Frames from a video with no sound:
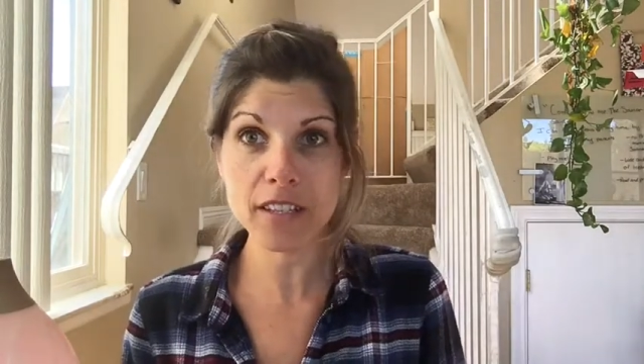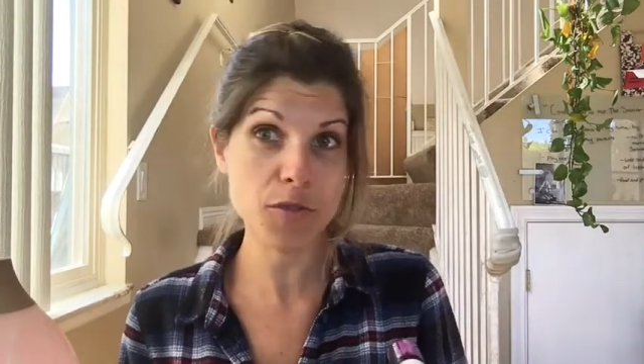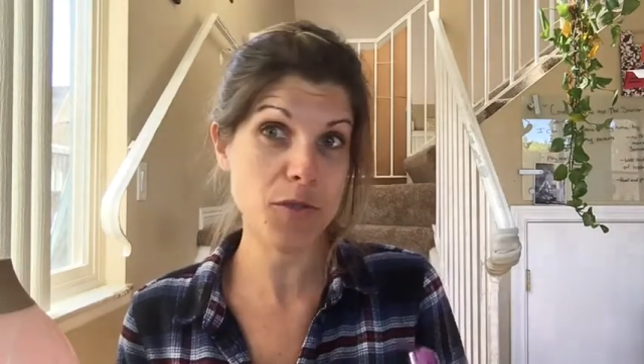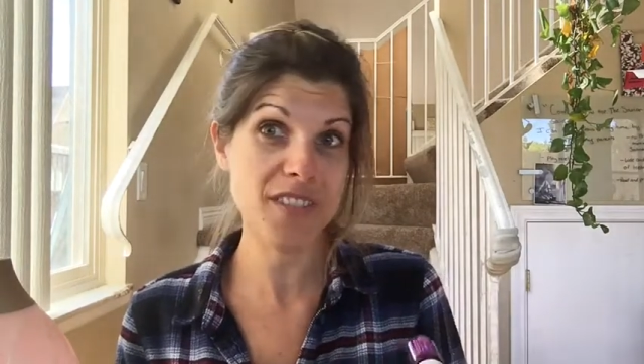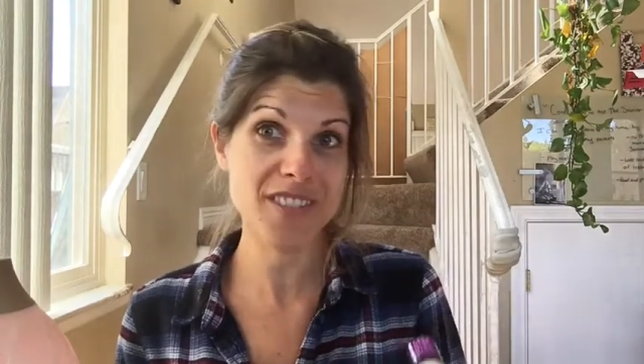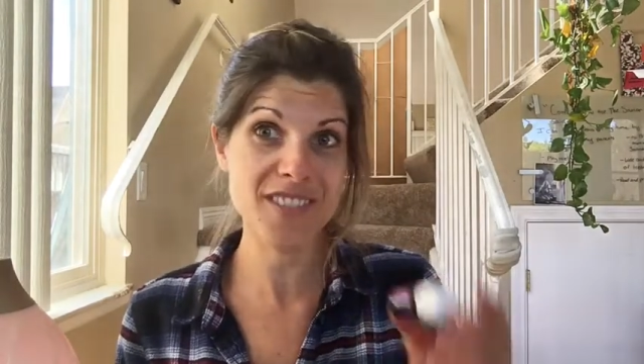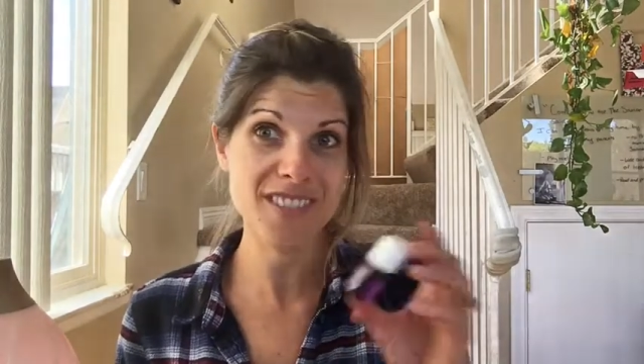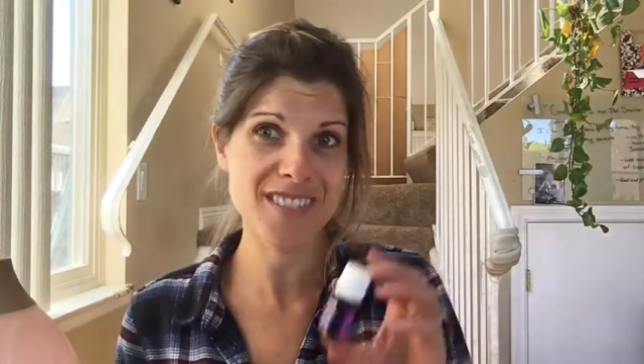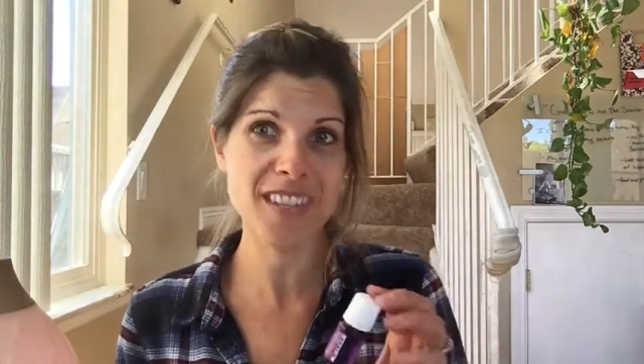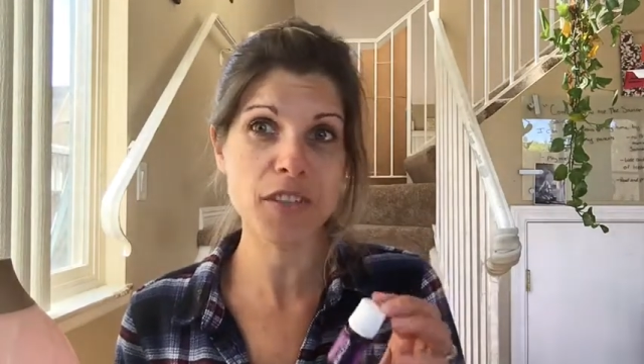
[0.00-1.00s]
so this
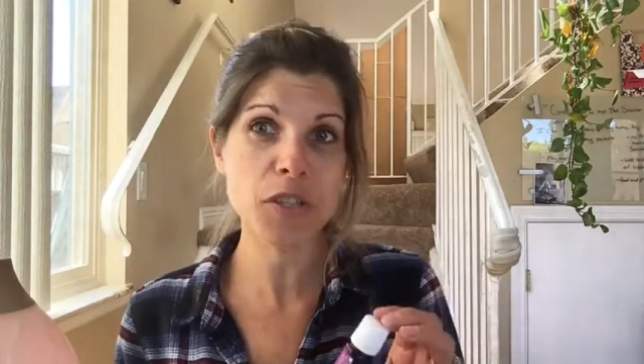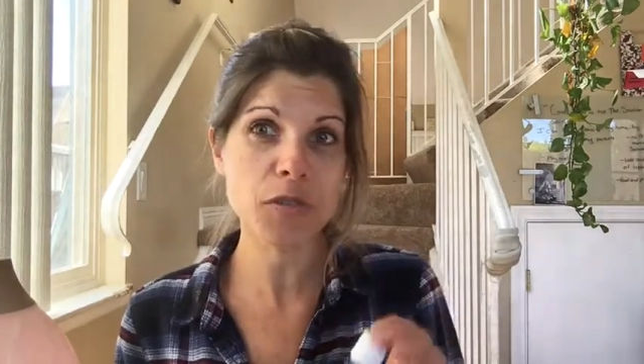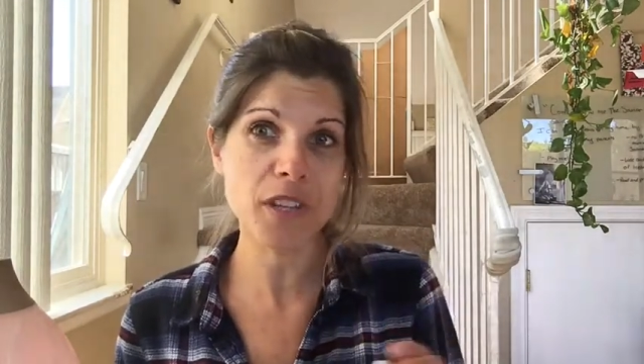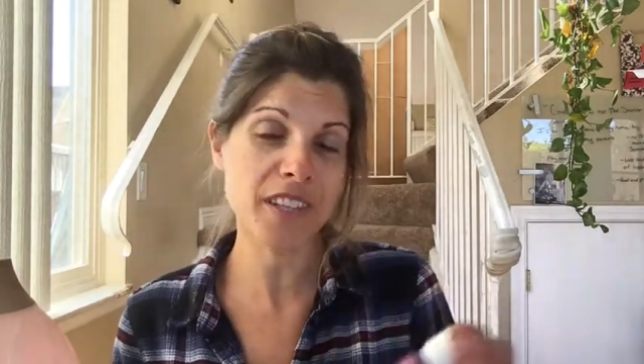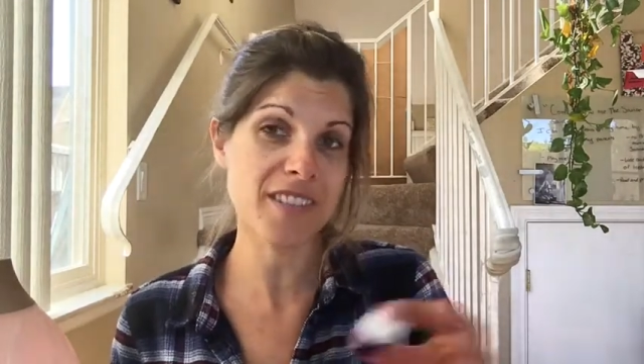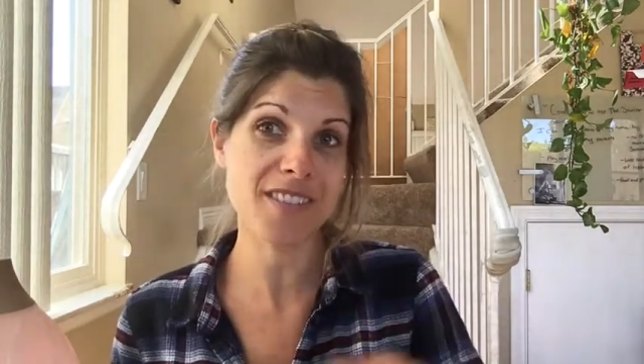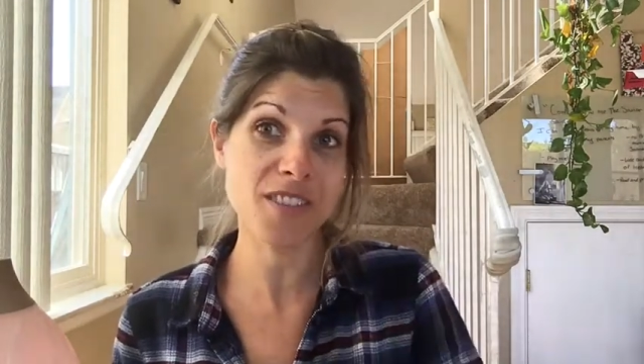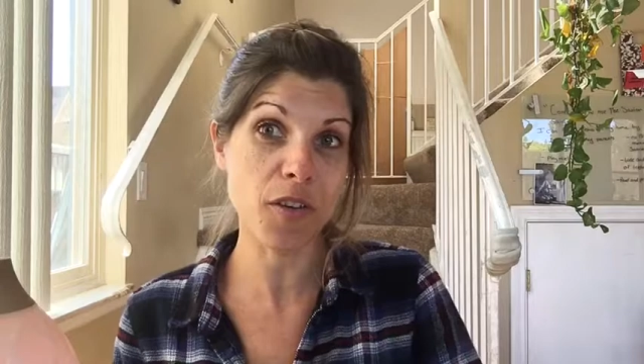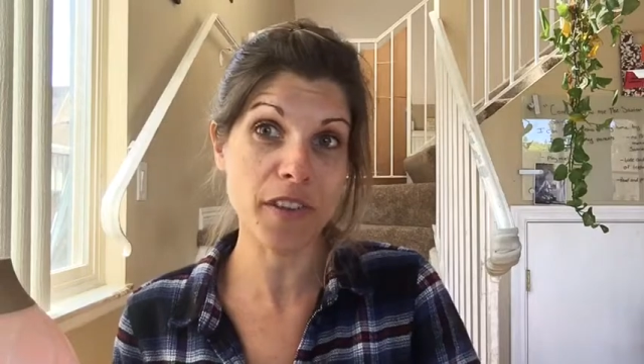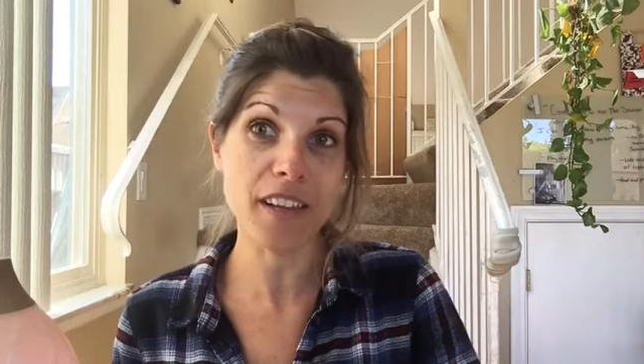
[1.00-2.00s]
doesn't tell you that this is
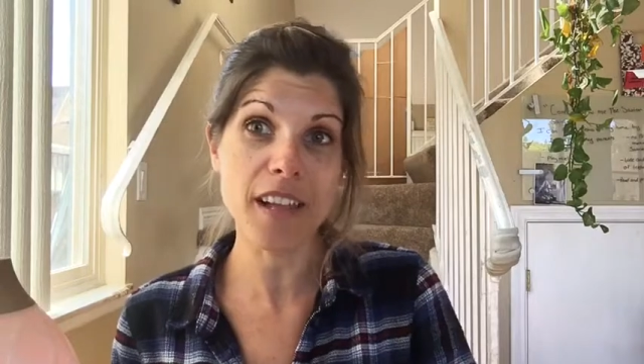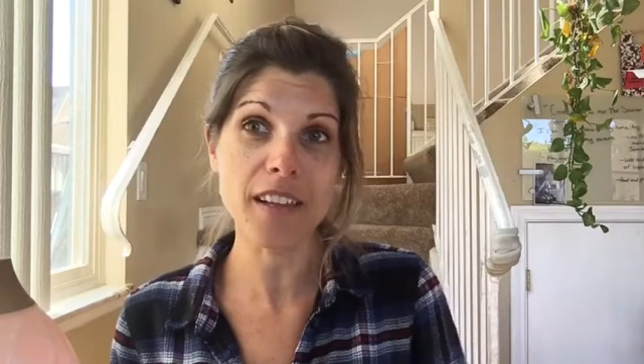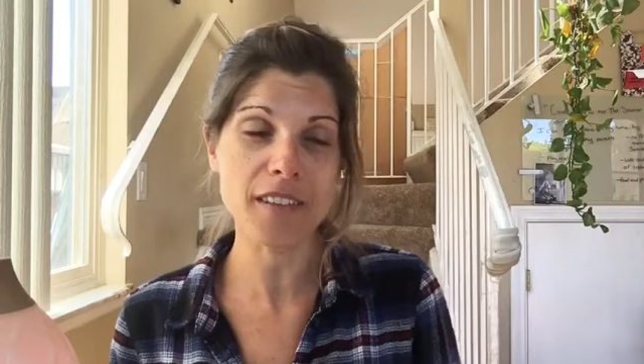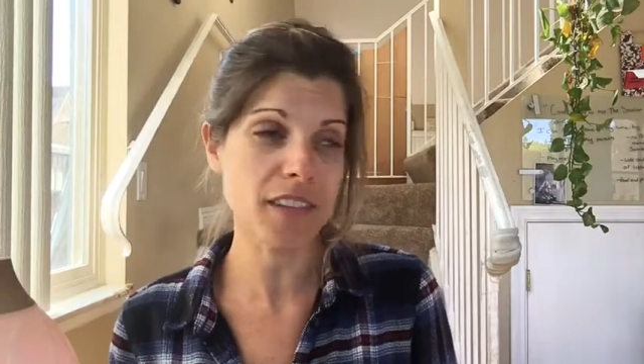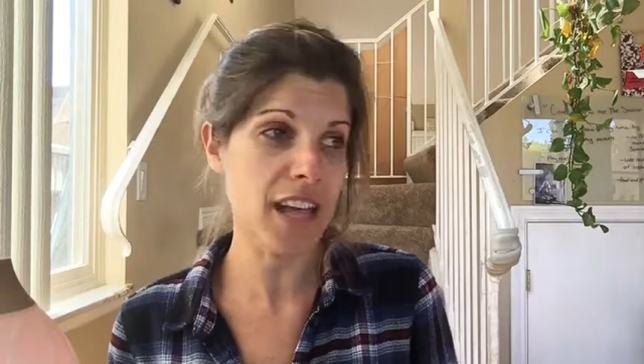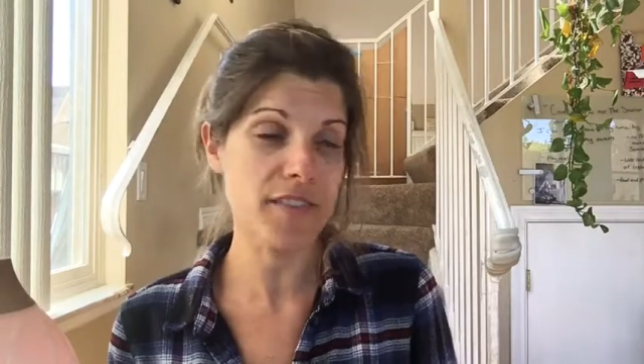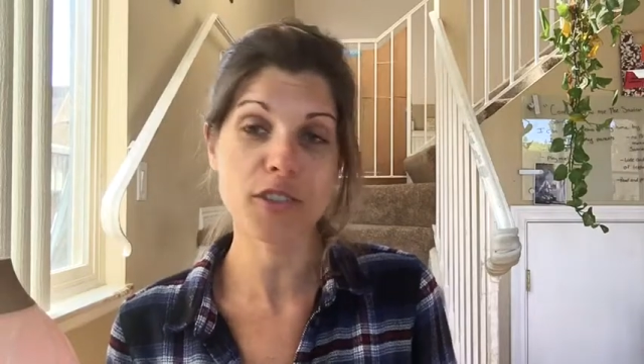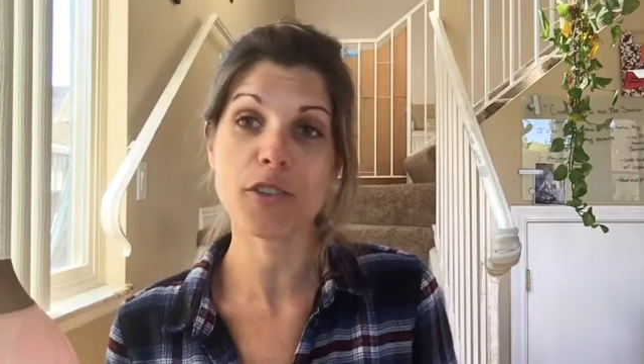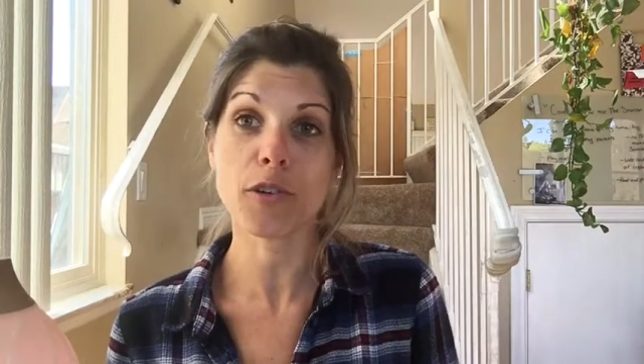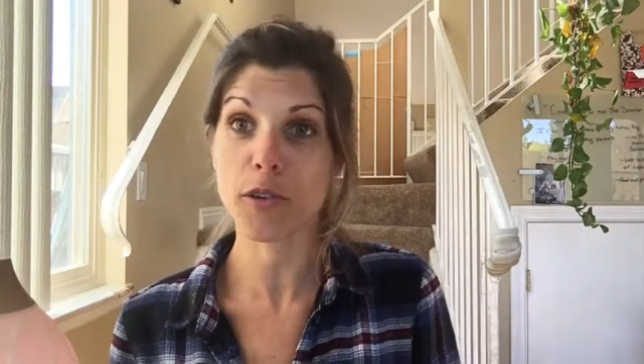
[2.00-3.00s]
all that
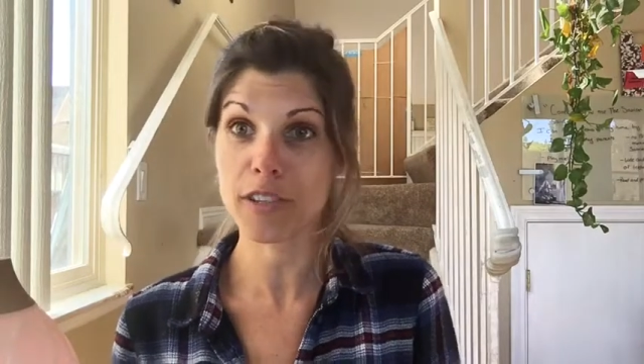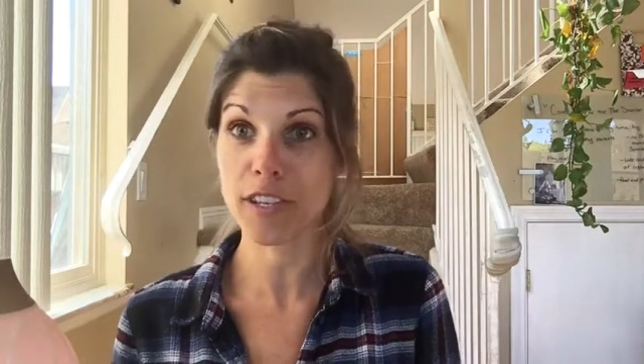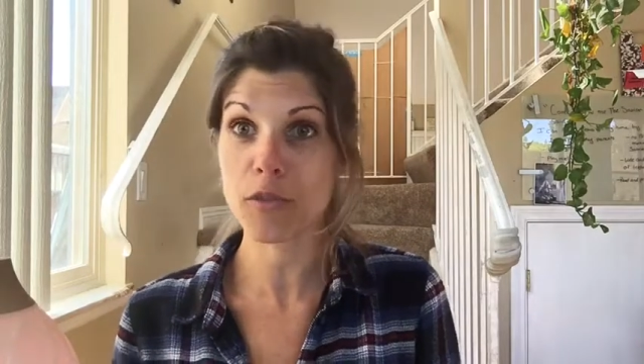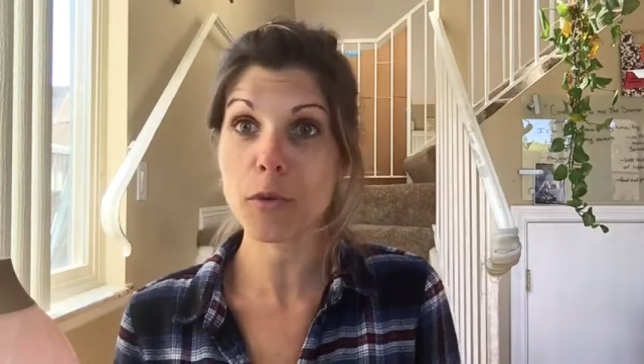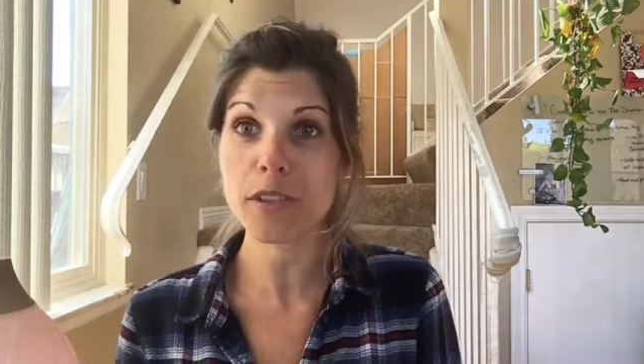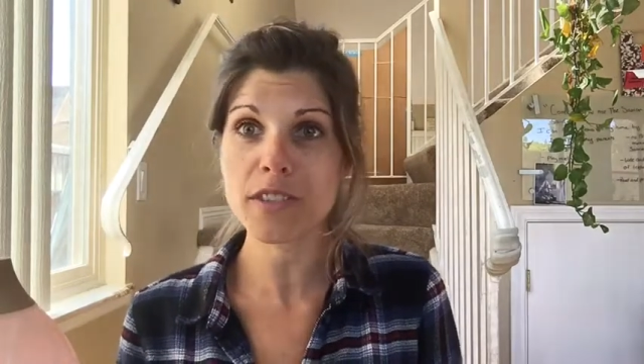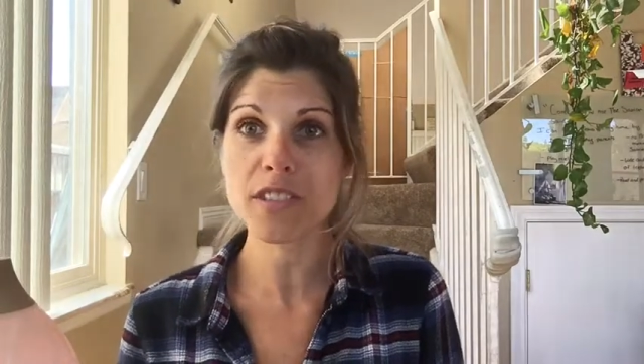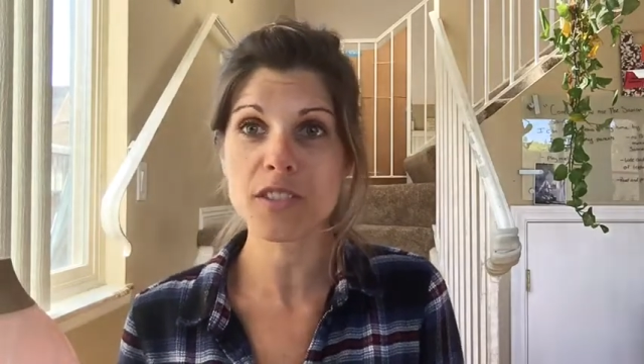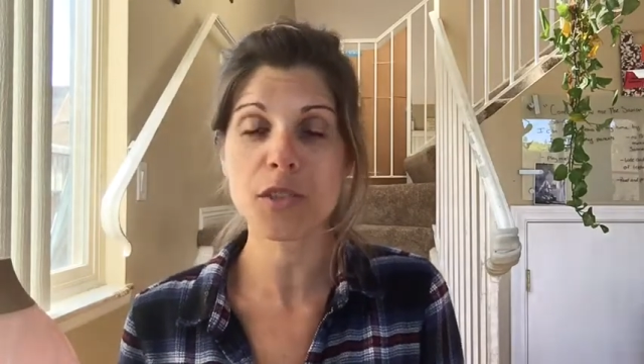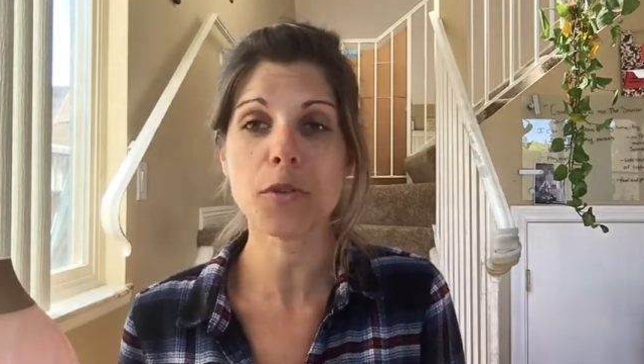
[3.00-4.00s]
lavender or all the other oils
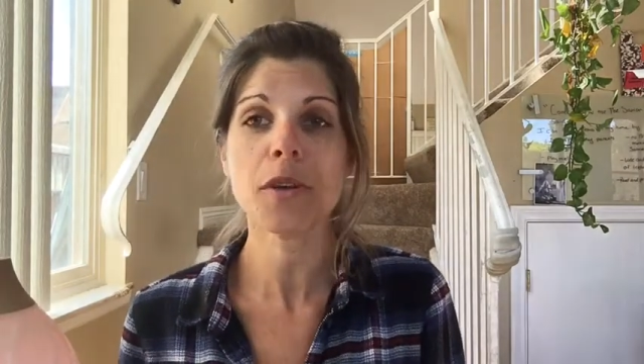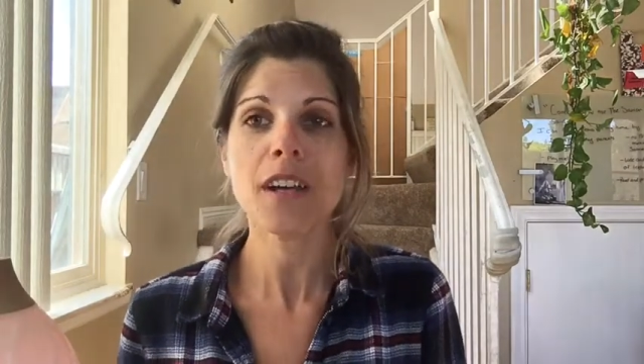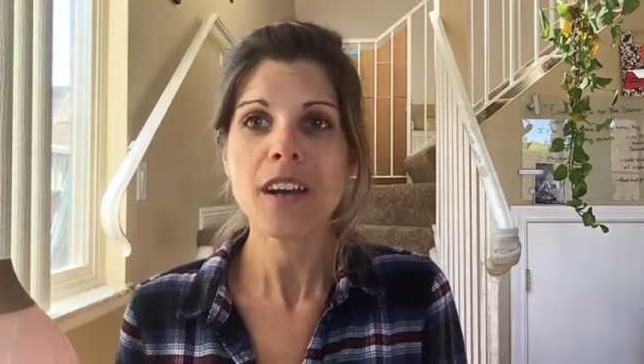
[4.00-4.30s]
can do.